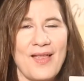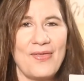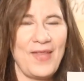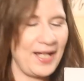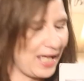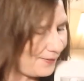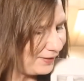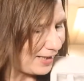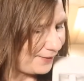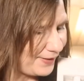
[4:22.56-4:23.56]
They have a
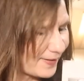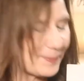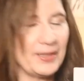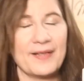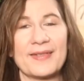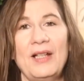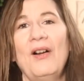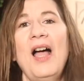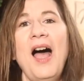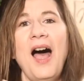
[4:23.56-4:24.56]
lot of experience.
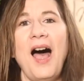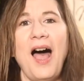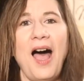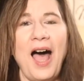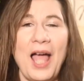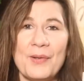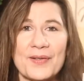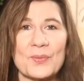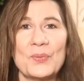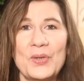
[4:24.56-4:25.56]
Now, I
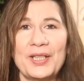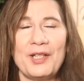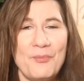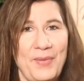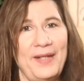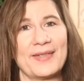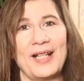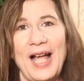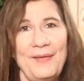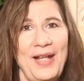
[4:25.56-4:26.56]
was really amazed that
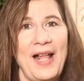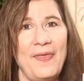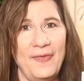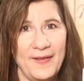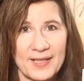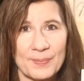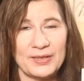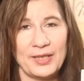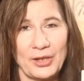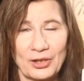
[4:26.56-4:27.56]
I've had this
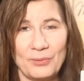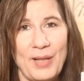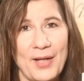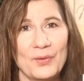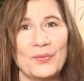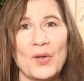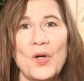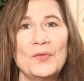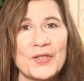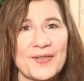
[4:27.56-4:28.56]
particular model for
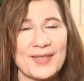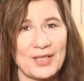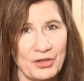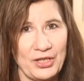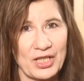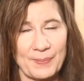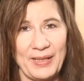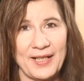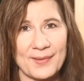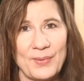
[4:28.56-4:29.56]
over 6 years,
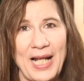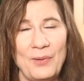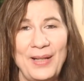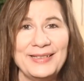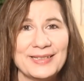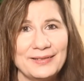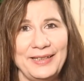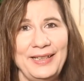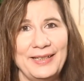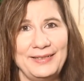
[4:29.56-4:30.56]
because when I went to
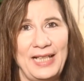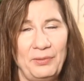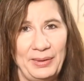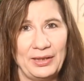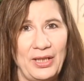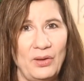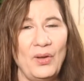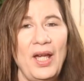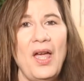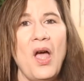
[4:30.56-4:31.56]
link it down
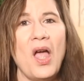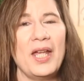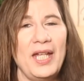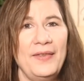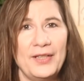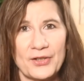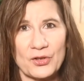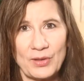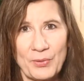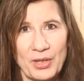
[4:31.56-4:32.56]
below in the
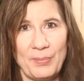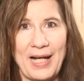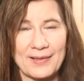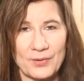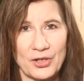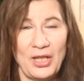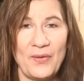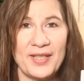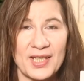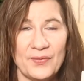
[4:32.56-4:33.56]
description box, which is
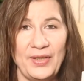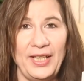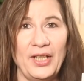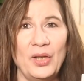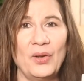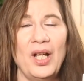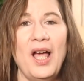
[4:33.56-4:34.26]
below this video,